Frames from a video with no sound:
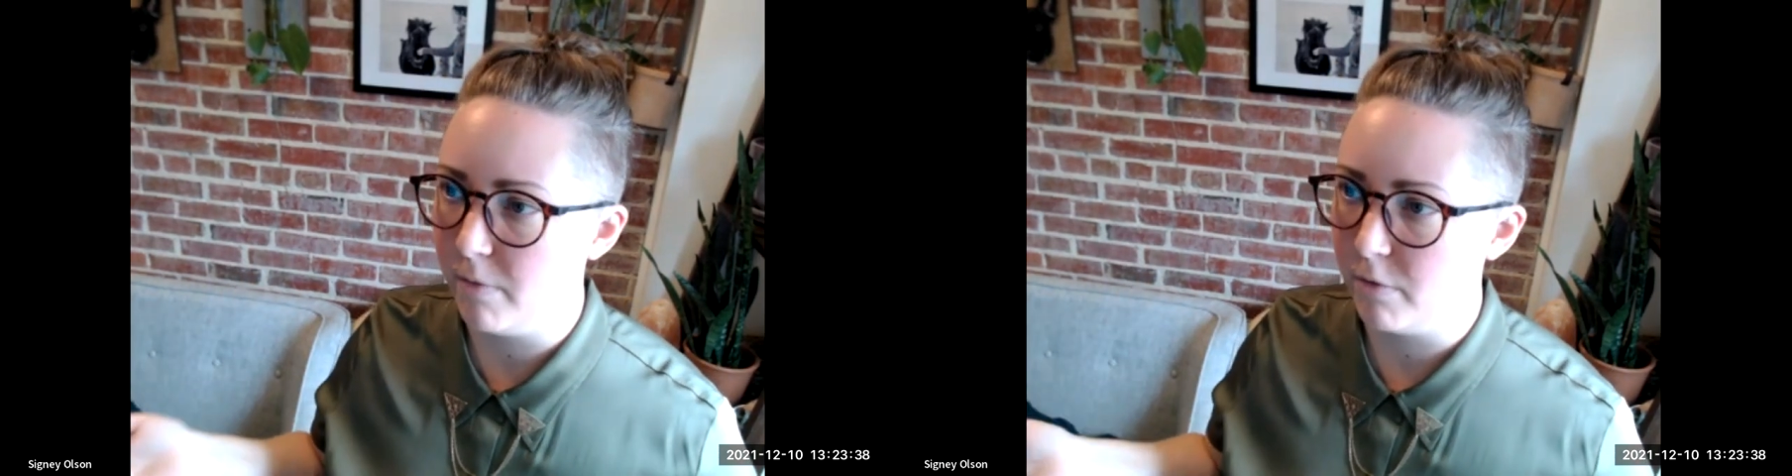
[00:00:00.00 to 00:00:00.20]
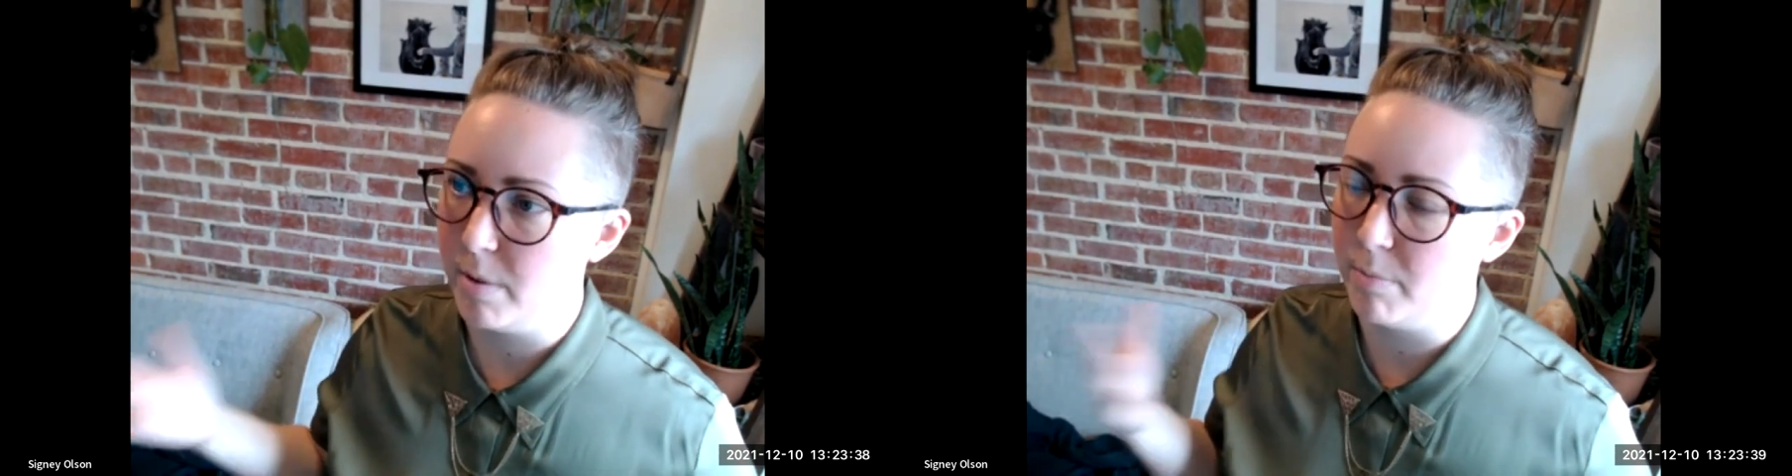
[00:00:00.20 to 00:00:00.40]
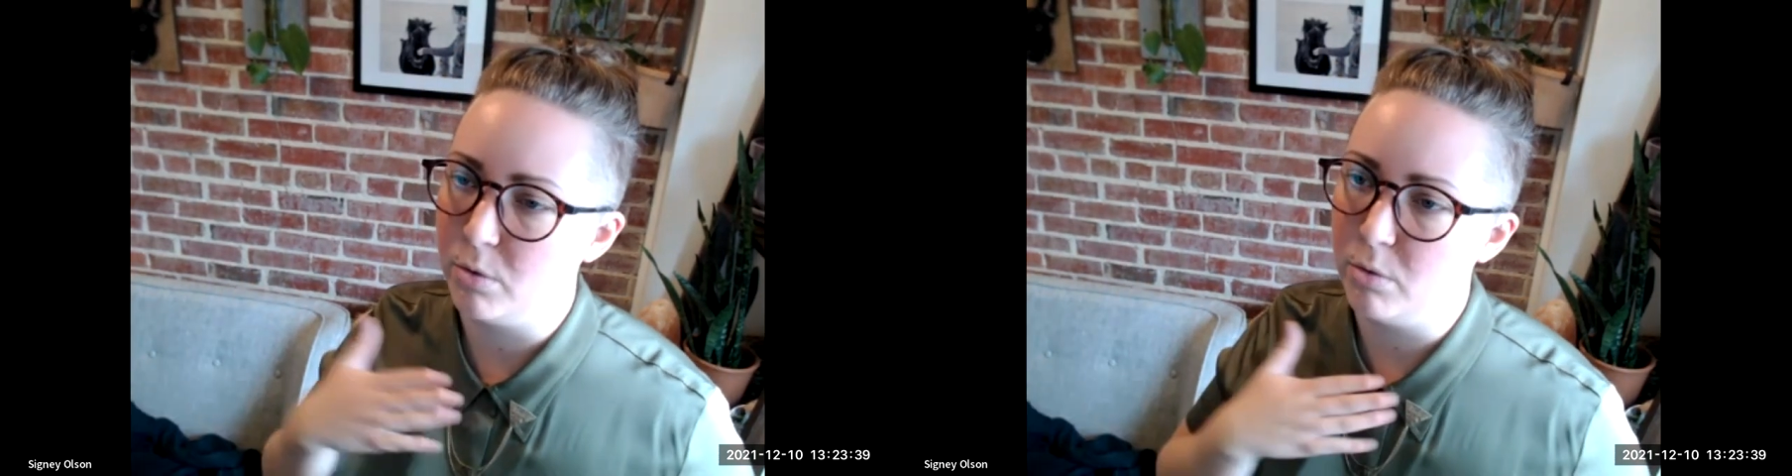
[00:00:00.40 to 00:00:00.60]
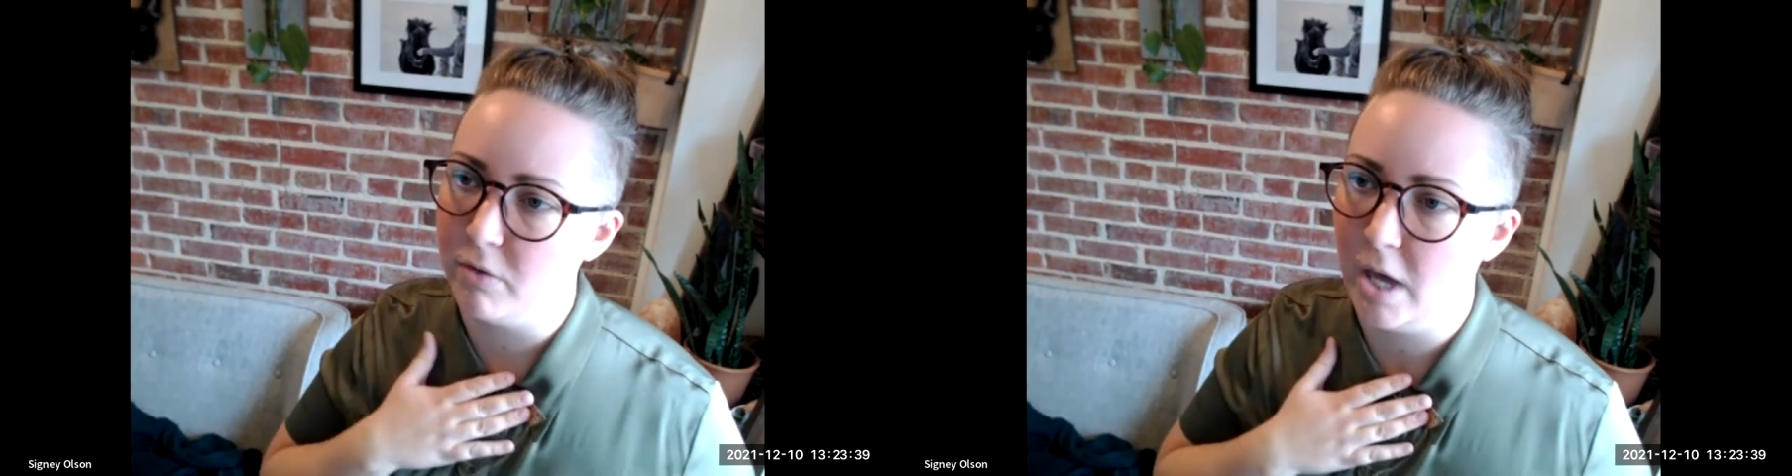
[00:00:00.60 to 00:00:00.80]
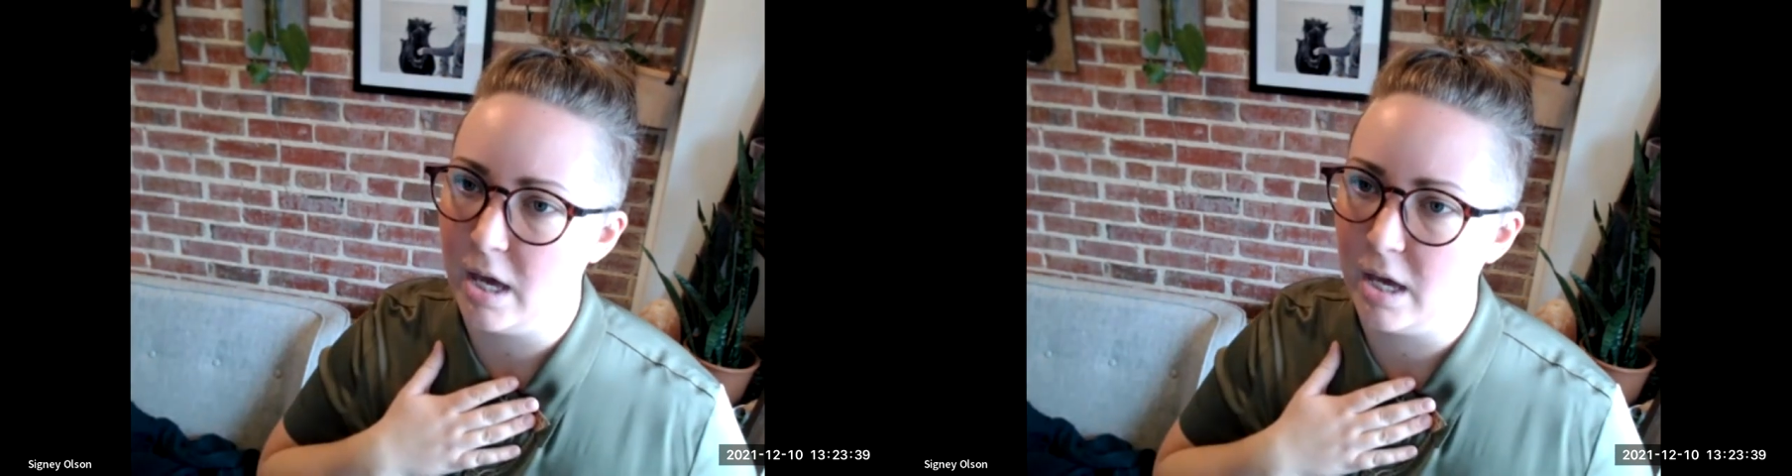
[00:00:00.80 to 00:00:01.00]
for people who
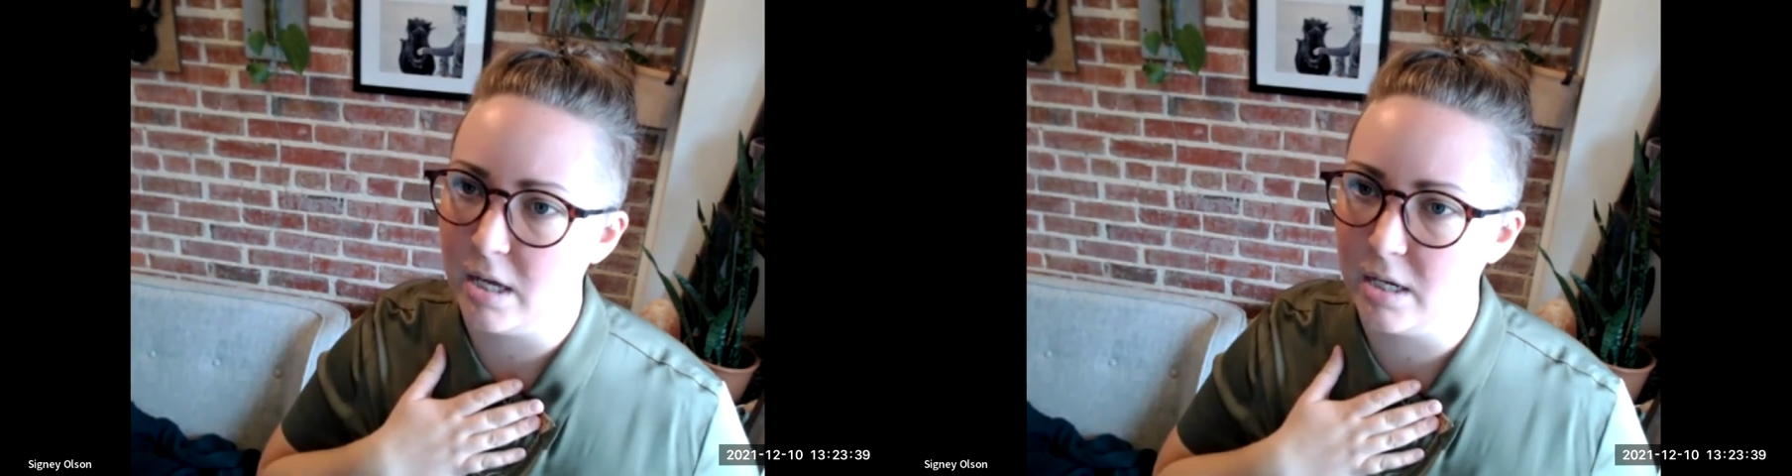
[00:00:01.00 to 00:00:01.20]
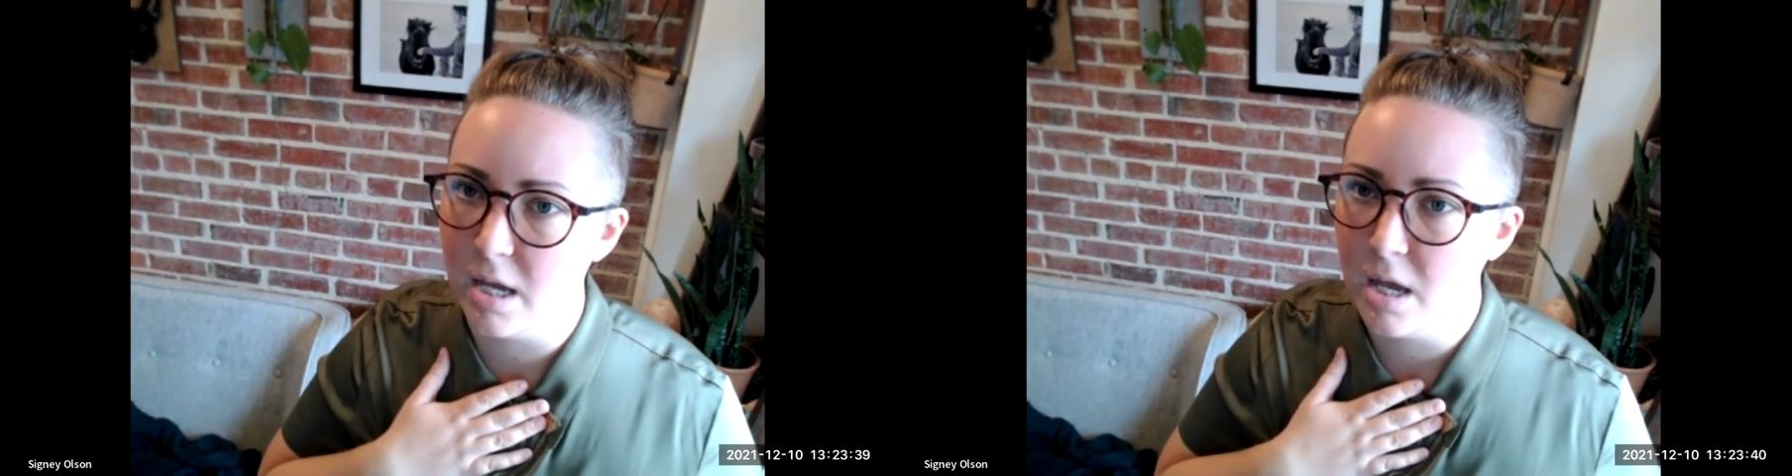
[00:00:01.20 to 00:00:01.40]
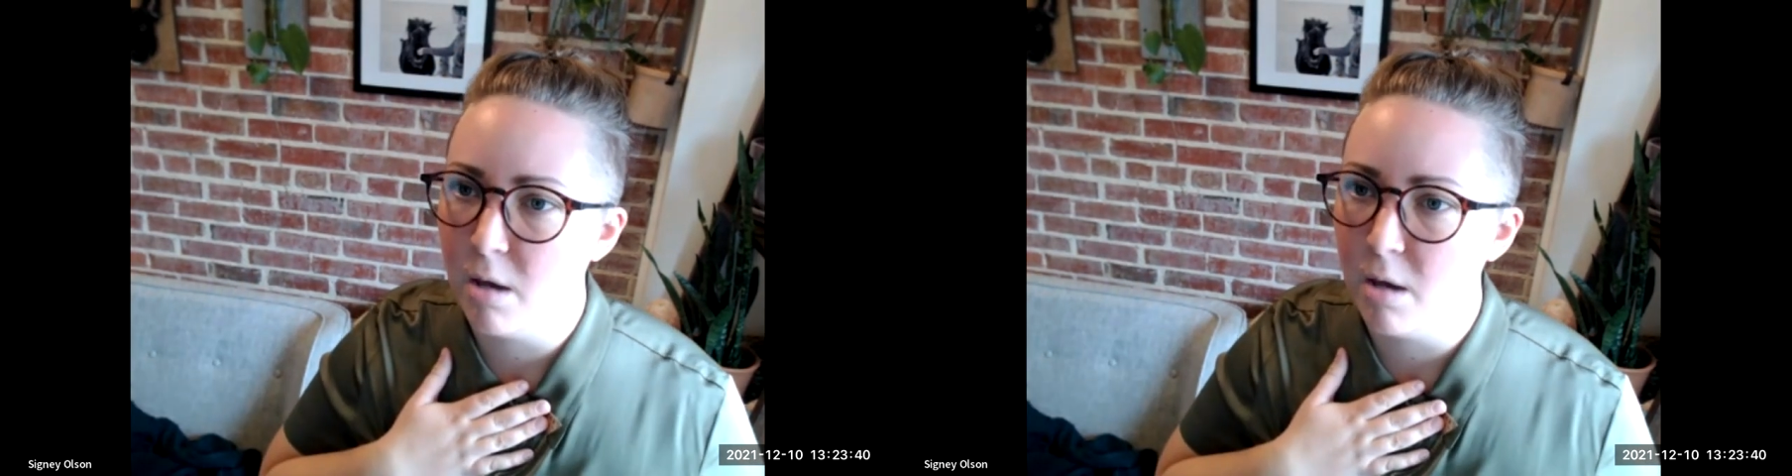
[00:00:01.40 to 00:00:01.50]
have had